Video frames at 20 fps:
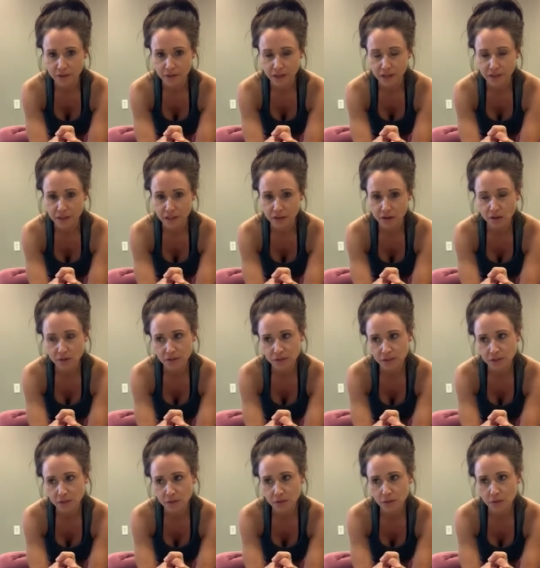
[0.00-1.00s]
And then
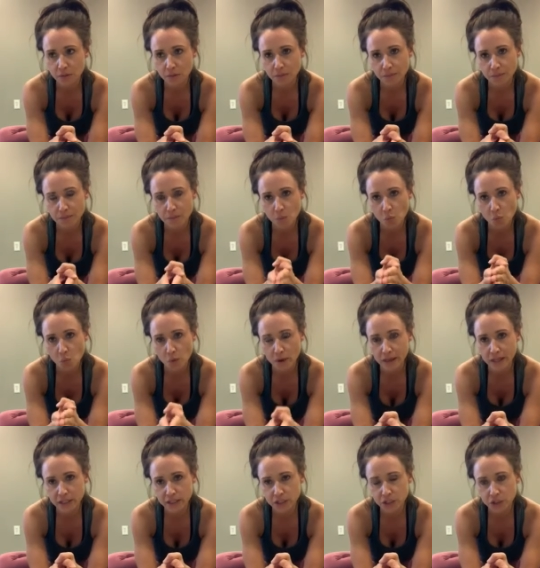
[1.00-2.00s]
also,
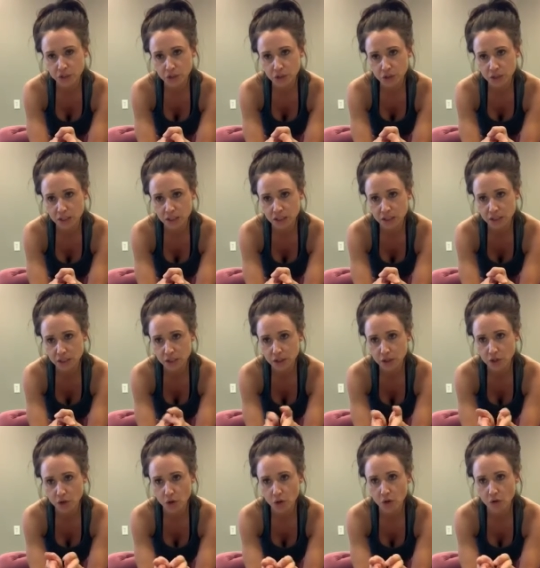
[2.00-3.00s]
when students
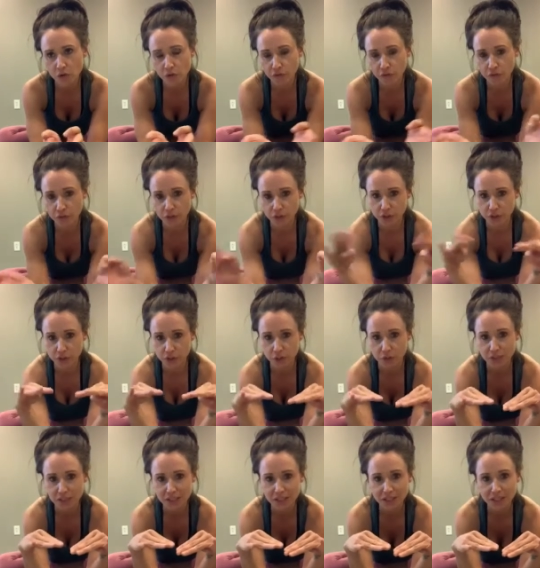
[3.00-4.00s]
go for the
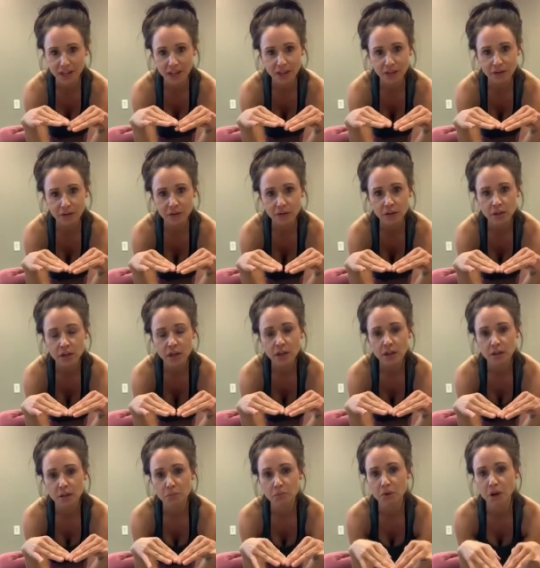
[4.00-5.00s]
toes together,
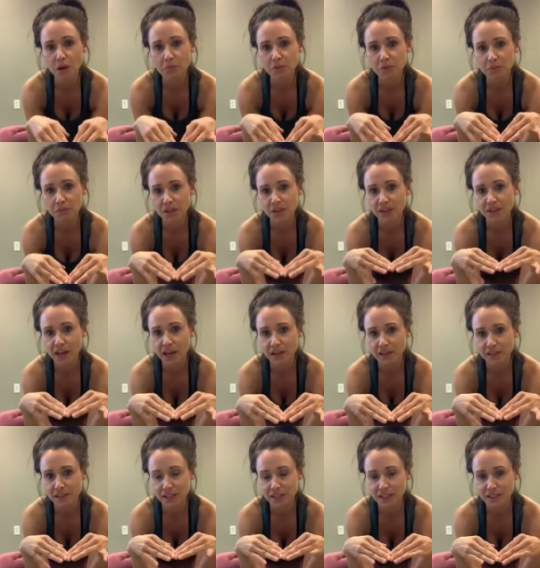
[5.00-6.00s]
the problem with that
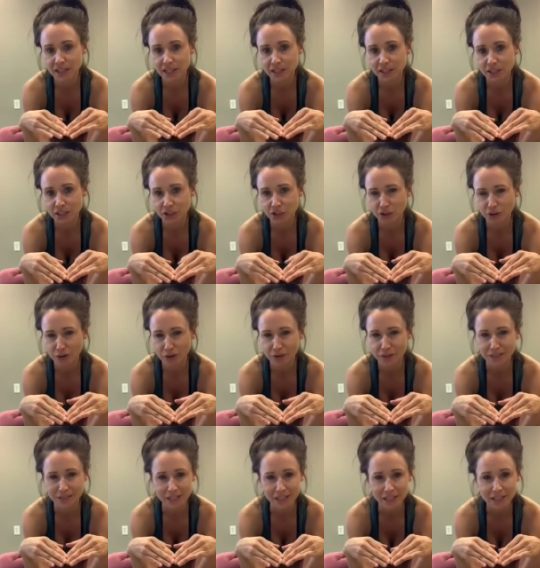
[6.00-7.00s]
is they tend to jar
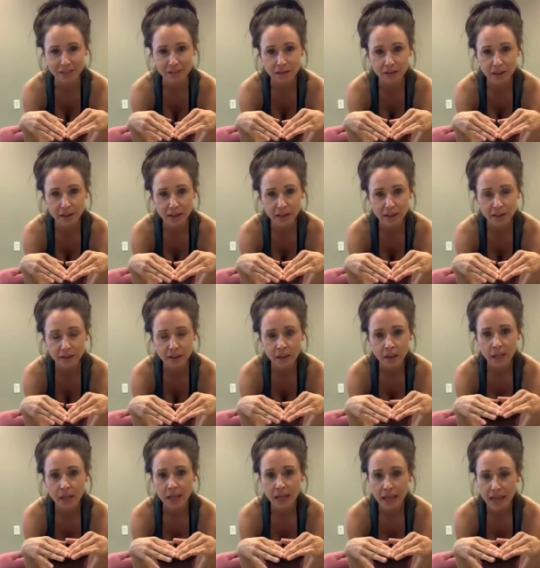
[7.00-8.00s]
the knees a lot
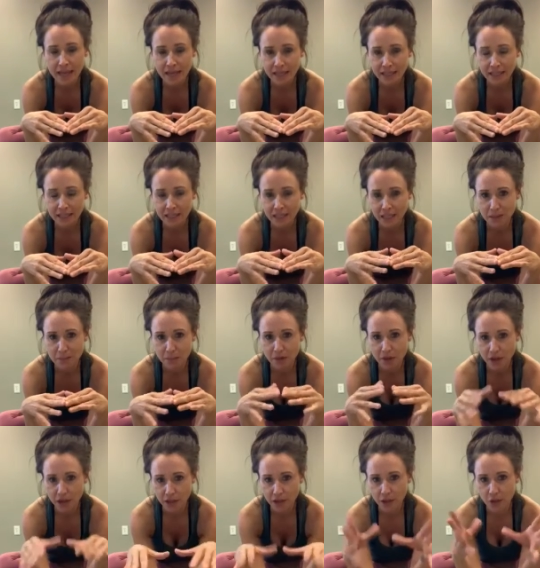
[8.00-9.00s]
and they
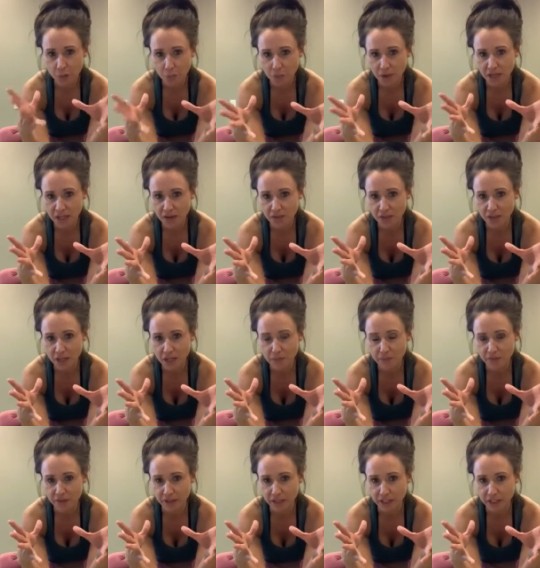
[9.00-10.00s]
block the opening of the
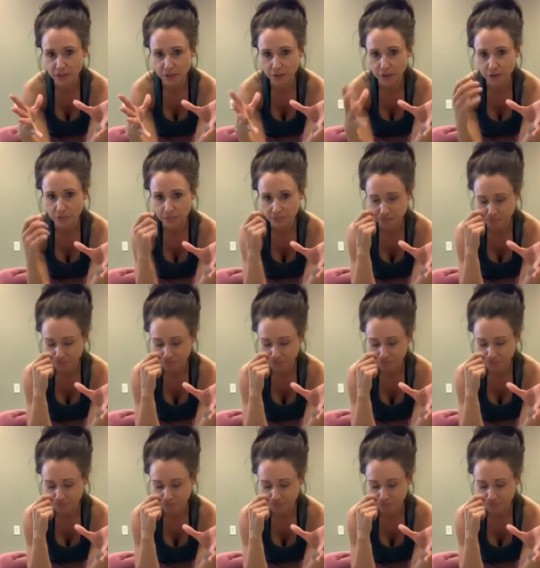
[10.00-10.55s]
hip flexor.